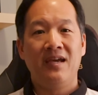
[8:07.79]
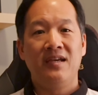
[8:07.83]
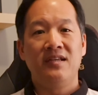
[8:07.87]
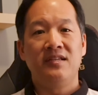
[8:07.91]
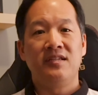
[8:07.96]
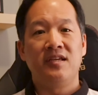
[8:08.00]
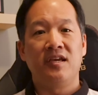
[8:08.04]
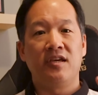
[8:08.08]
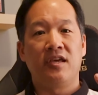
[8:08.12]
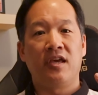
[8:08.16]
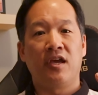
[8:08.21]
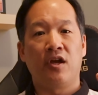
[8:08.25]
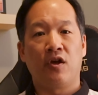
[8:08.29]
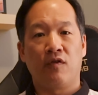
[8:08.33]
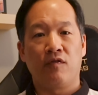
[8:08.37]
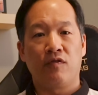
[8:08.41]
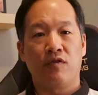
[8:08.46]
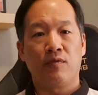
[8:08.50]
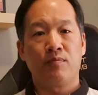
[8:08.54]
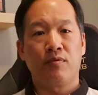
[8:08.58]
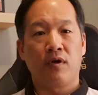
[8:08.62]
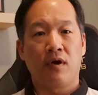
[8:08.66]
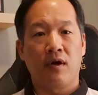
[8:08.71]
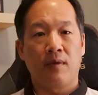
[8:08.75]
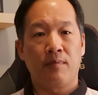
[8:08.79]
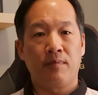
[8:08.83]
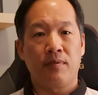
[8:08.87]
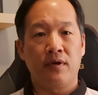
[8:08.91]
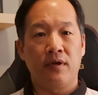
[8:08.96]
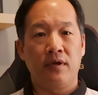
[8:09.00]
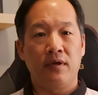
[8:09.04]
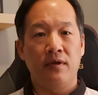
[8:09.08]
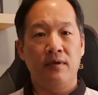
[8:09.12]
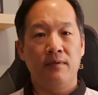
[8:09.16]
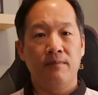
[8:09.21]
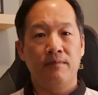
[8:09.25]
take care of the
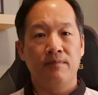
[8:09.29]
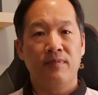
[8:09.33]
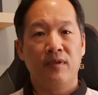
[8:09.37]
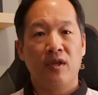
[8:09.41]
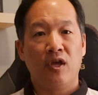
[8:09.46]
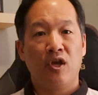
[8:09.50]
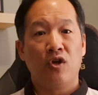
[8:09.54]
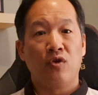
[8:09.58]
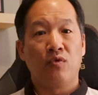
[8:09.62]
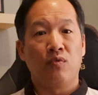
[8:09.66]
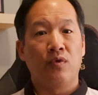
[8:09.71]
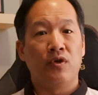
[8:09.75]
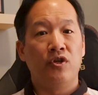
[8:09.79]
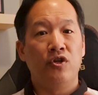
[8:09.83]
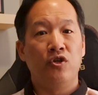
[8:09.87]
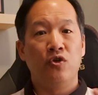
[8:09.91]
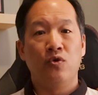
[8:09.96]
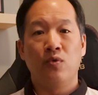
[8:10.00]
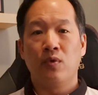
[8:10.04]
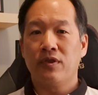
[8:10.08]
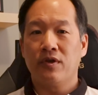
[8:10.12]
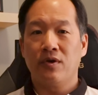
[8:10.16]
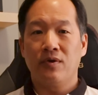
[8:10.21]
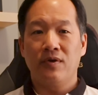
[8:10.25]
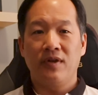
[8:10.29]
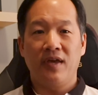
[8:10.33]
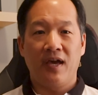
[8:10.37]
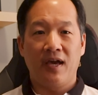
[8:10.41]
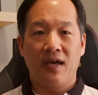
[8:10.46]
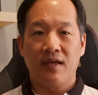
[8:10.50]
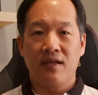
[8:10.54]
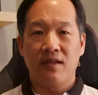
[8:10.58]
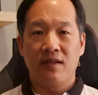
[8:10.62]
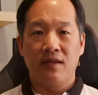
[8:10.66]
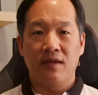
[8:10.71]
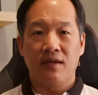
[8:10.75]
property, renew without
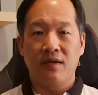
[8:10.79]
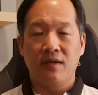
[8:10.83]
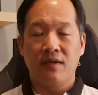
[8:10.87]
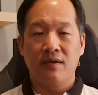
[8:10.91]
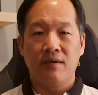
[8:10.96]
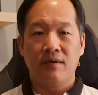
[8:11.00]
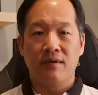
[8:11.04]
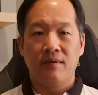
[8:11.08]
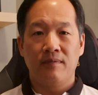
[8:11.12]
haggling,